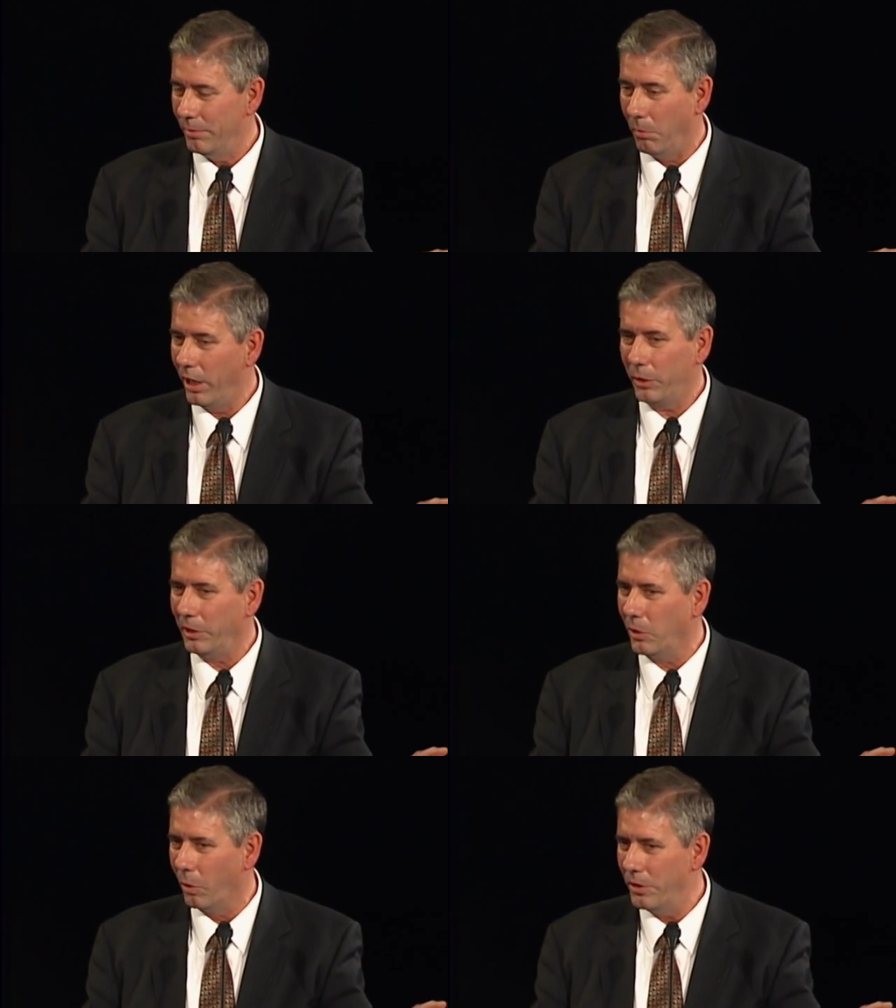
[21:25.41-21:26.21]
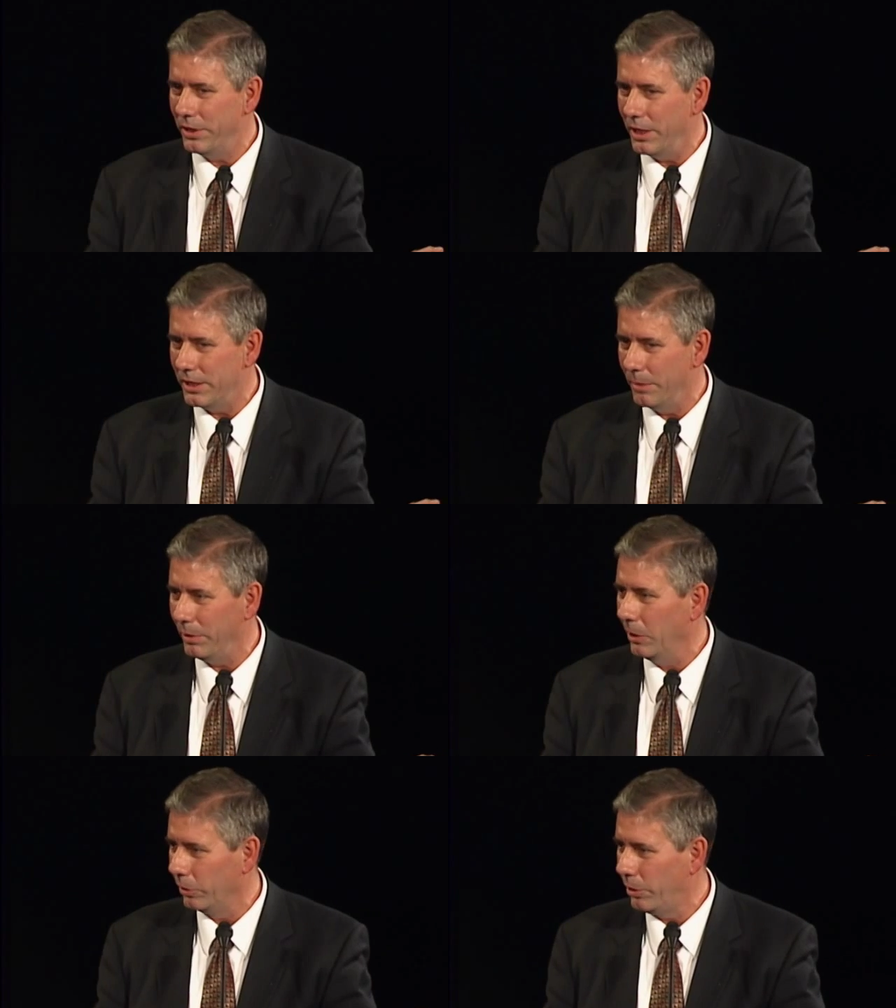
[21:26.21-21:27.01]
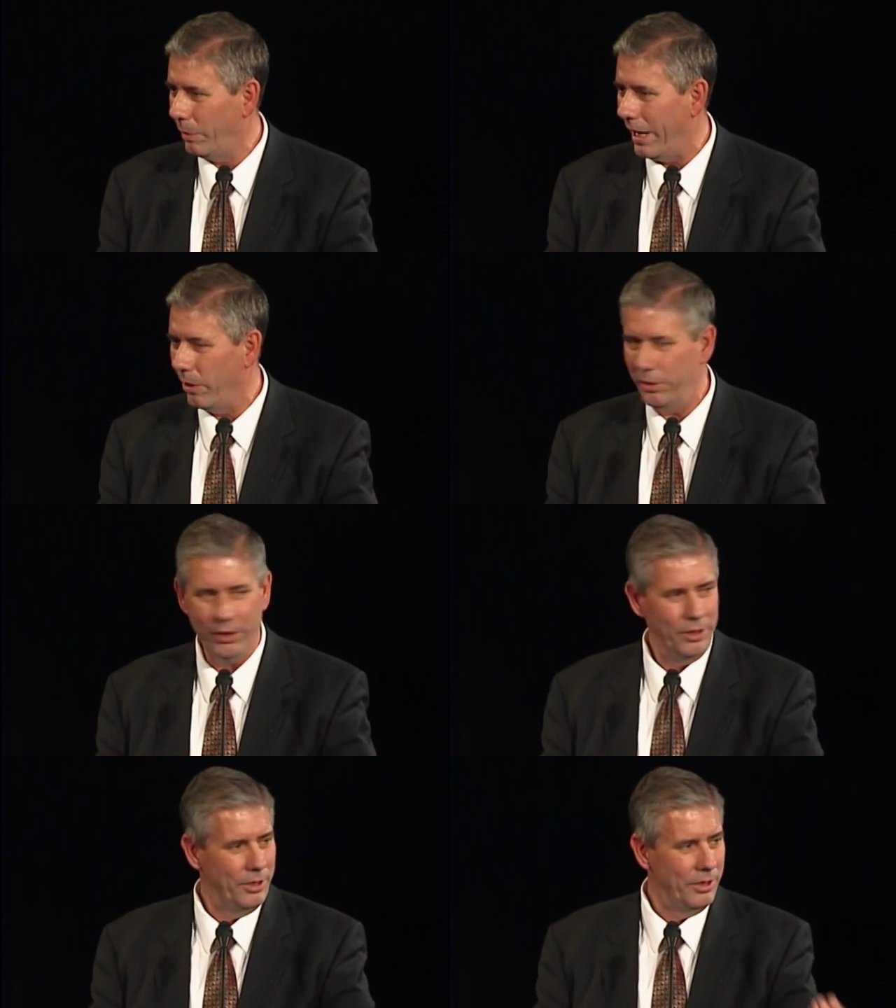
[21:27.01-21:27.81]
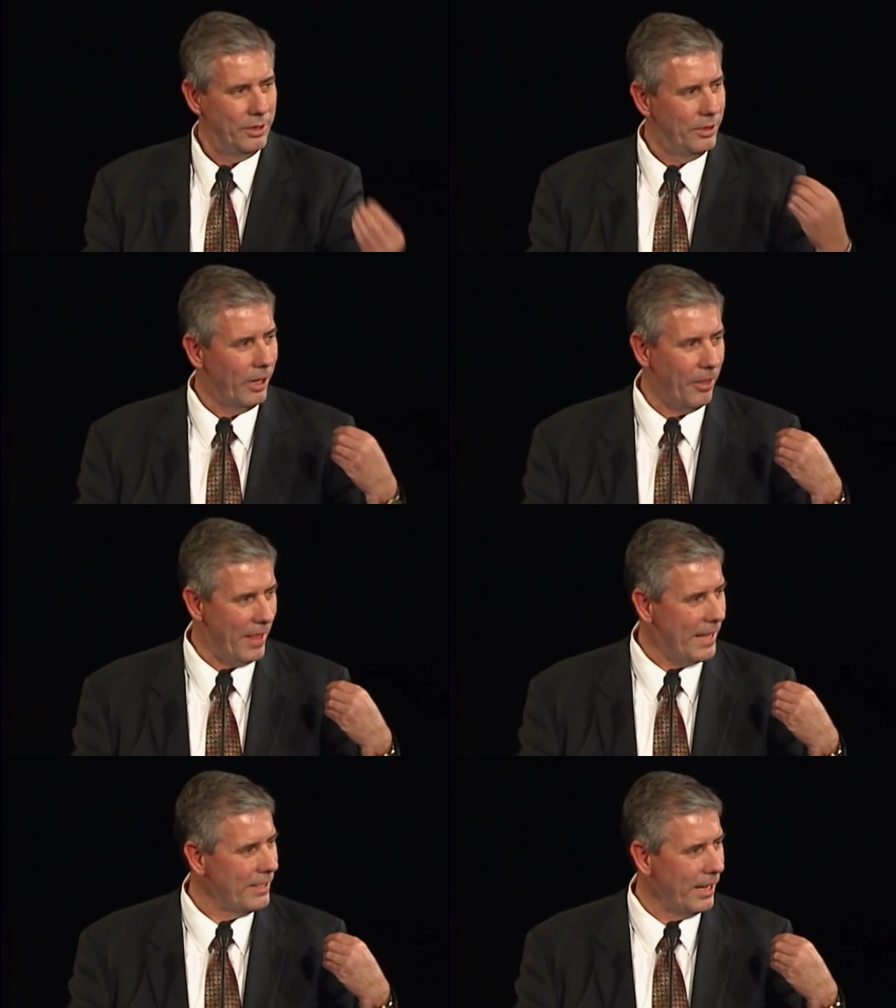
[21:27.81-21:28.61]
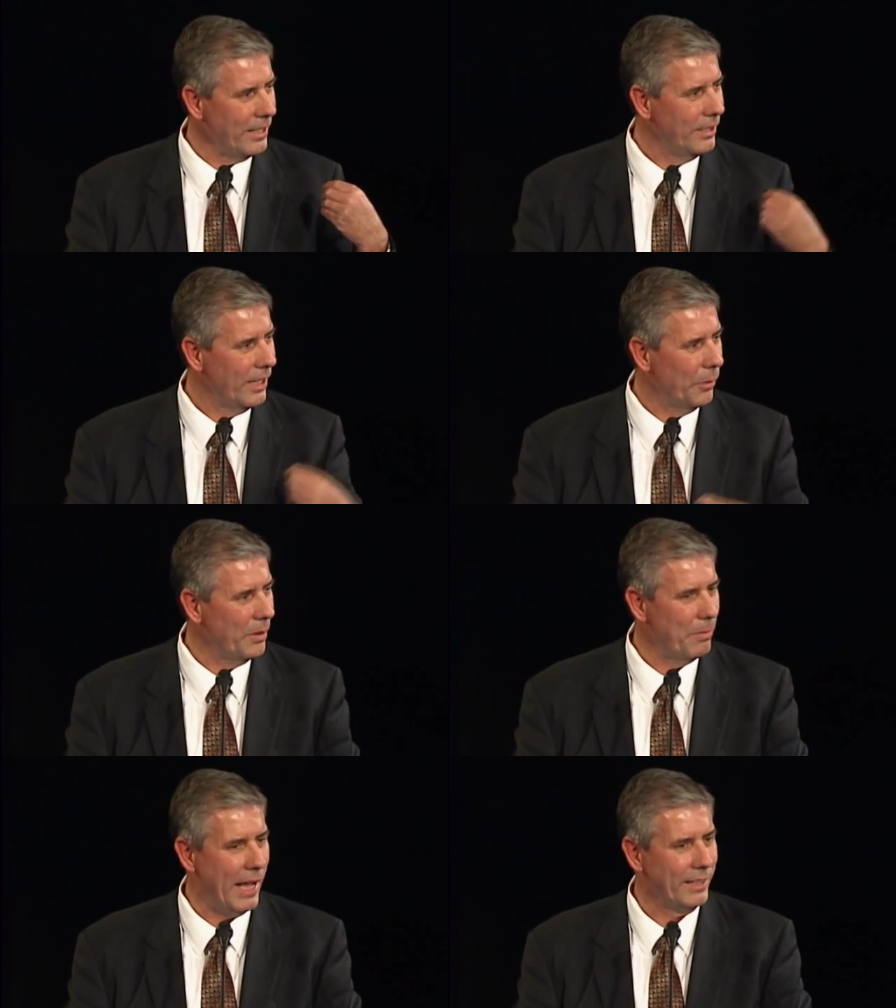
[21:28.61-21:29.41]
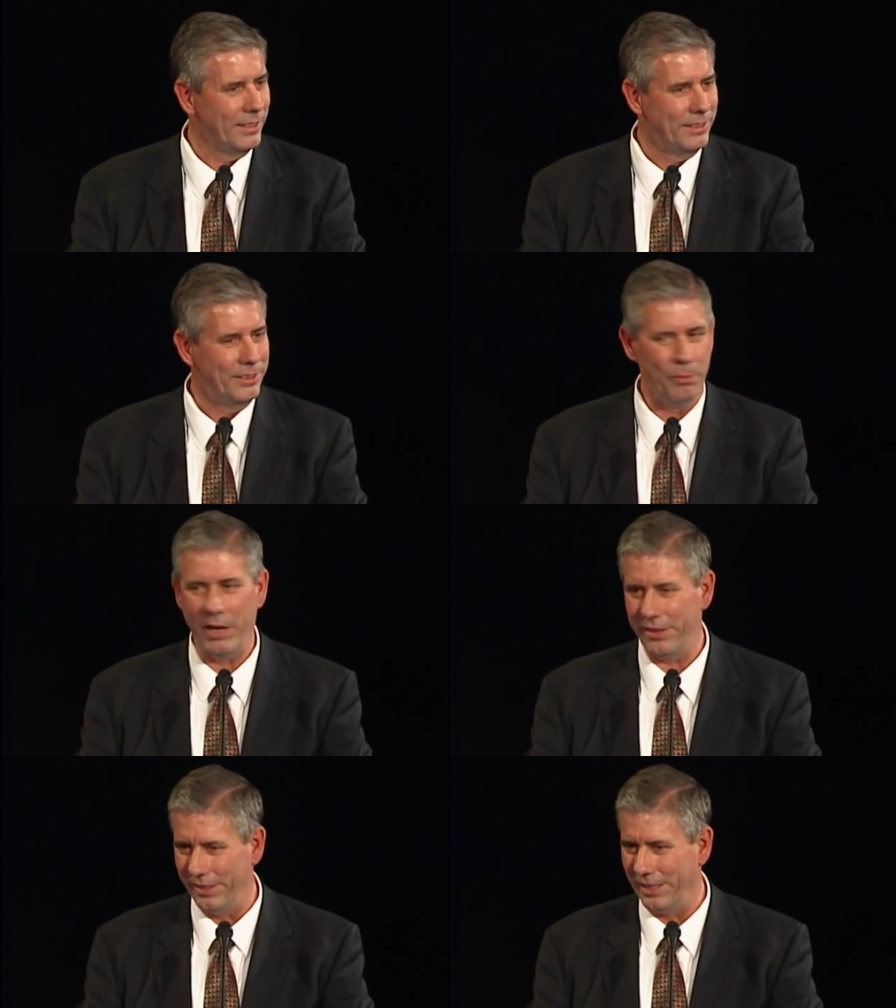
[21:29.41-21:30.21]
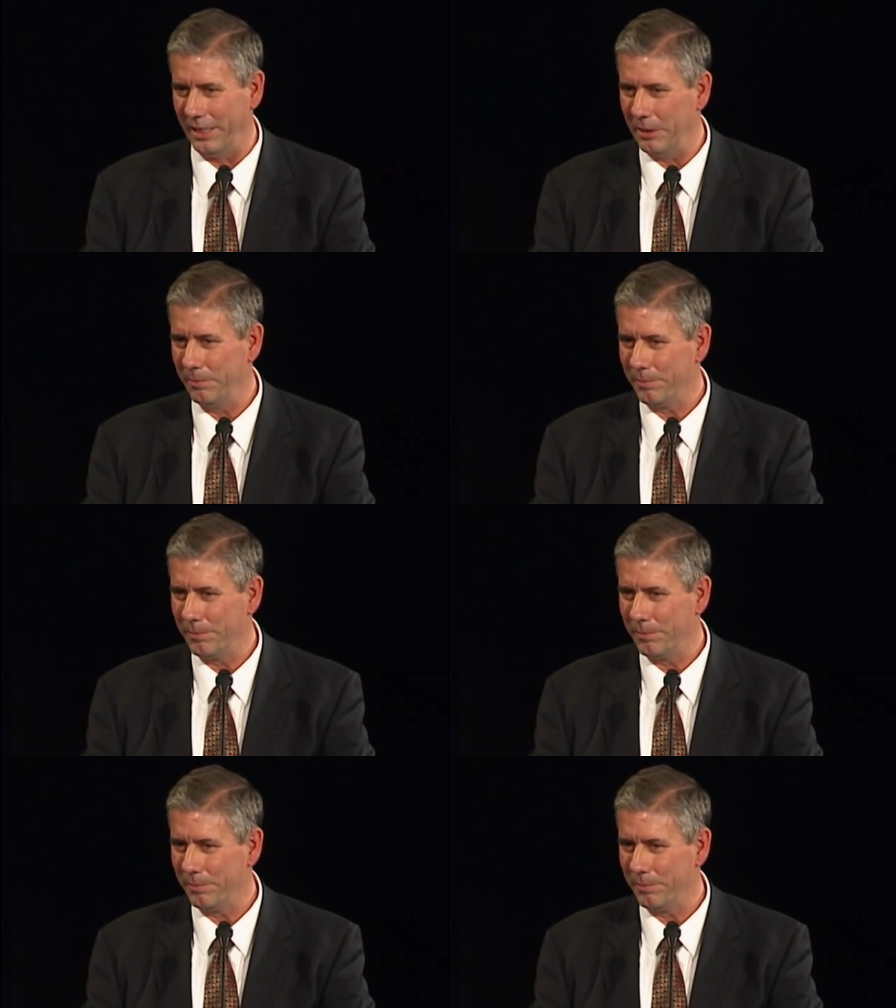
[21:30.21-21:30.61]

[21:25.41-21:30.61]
Mark records that he simply looked around on that day and went back to Bethany.